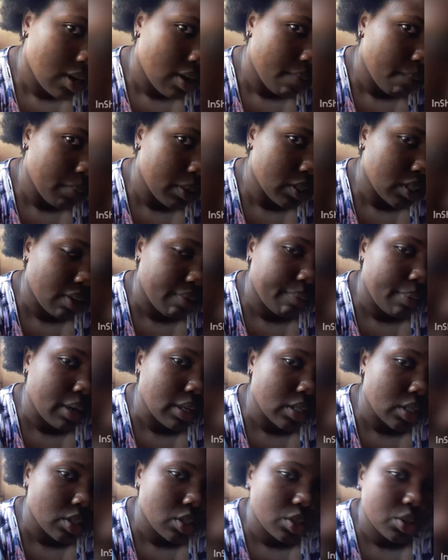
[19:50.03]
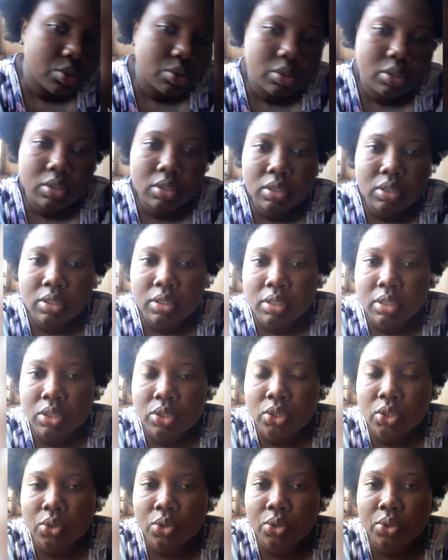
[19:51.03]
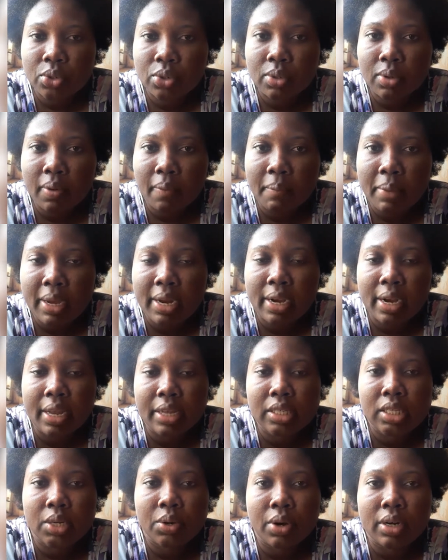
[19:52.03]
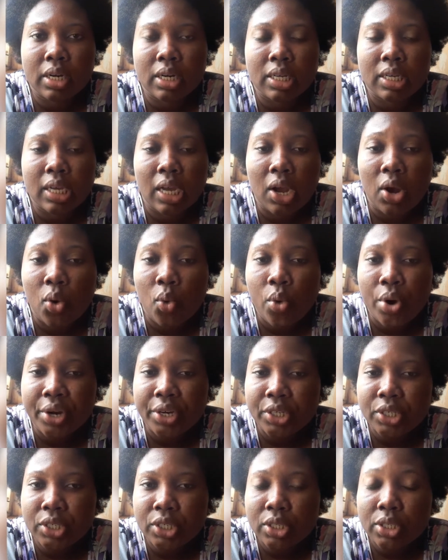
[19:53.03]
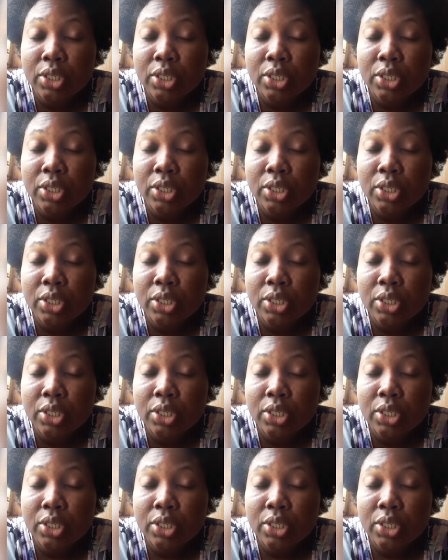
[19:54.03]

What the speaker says: just breathe it out, so by later on it can wash.